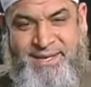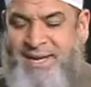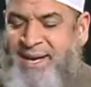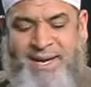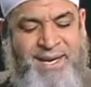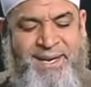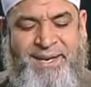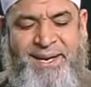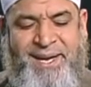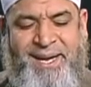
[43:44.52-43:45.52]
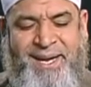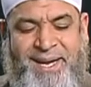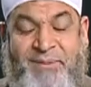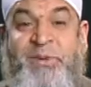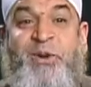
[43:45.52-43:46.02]
Ya
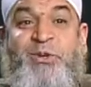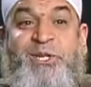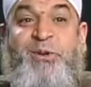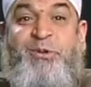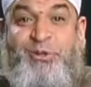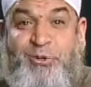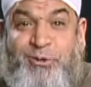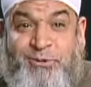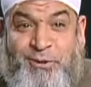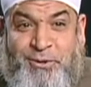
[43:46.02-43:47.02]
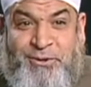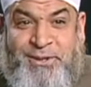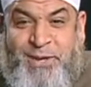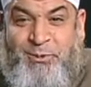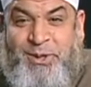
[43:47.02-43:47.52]
Allah, because they were truthful.
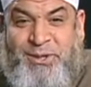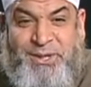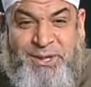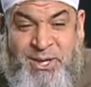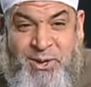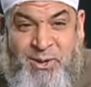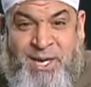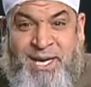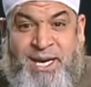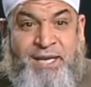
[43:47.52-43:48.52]
They were, you know,